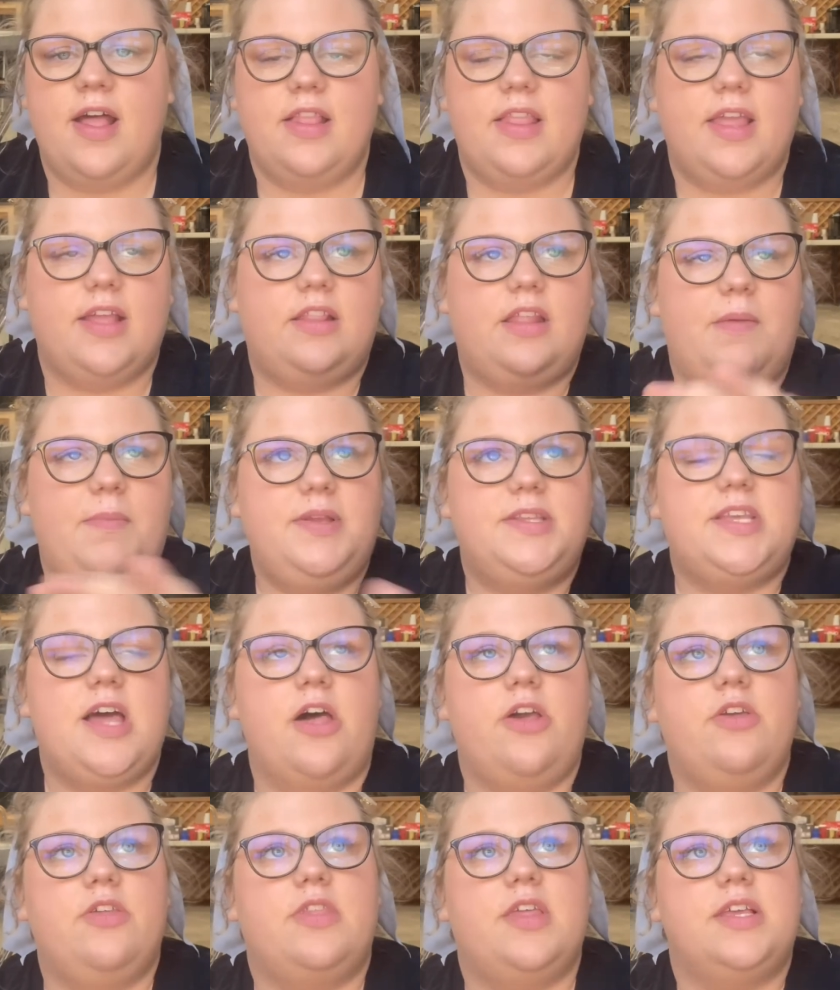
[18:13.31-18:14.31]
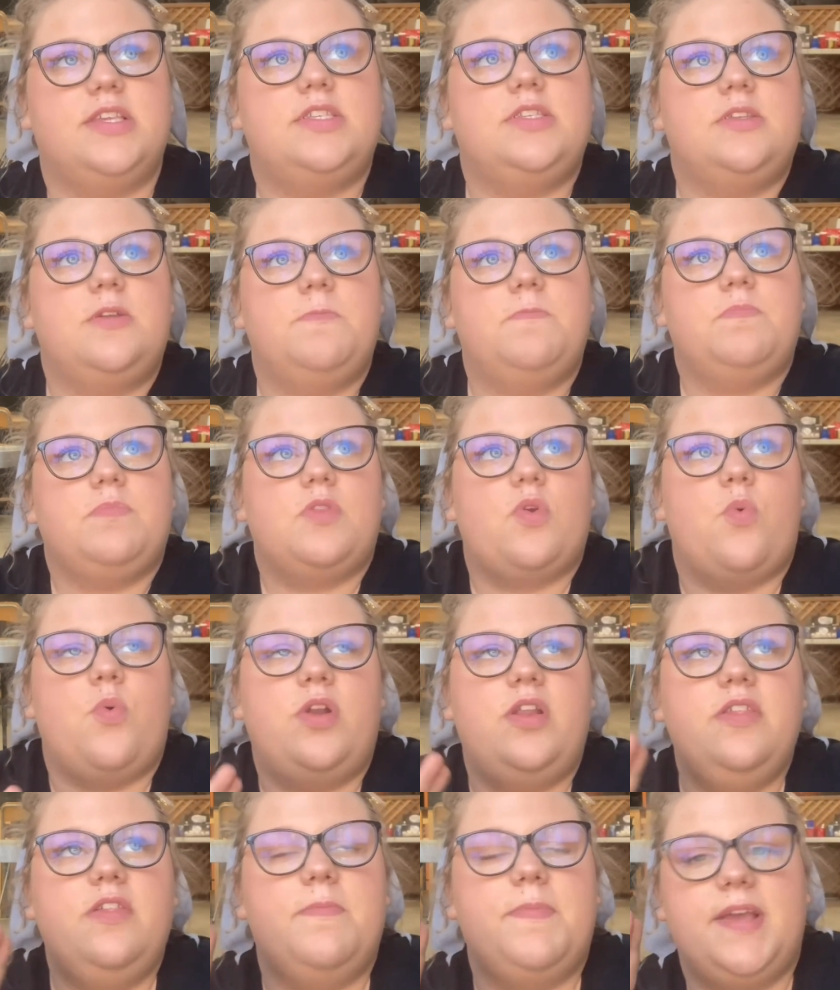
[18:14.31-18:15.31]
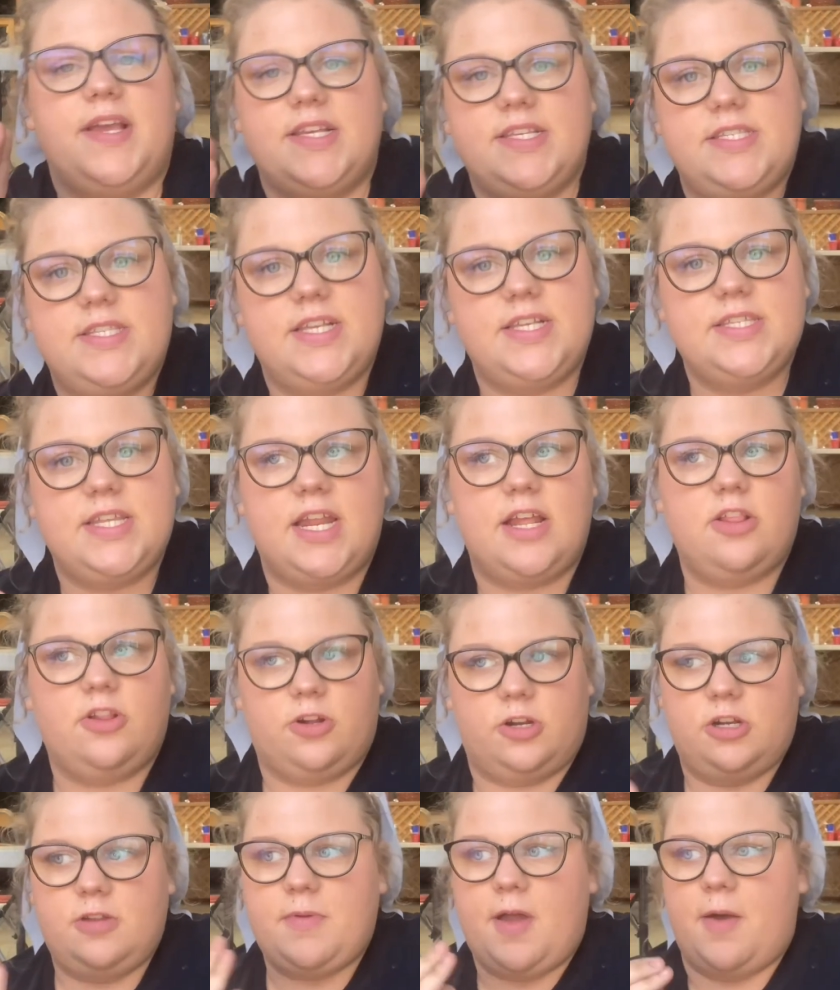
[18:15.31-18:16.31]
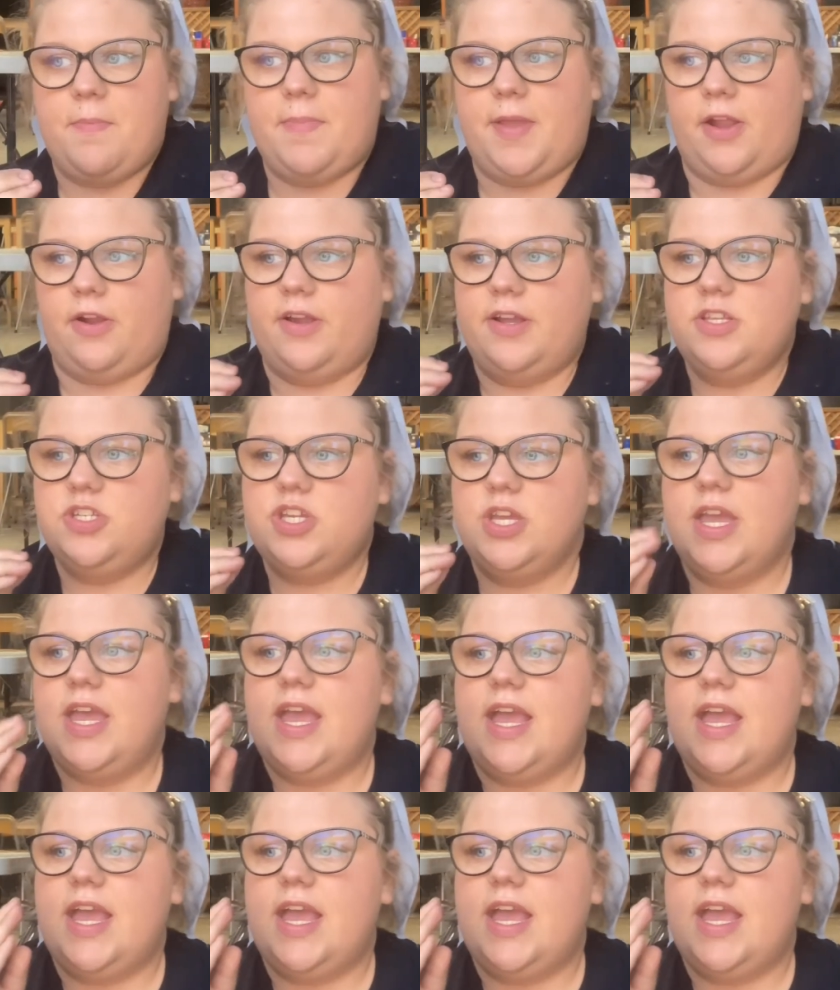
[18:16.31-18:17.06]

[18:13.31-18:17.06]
Like, let me tell you this. One of the biggest things that I learned about marriage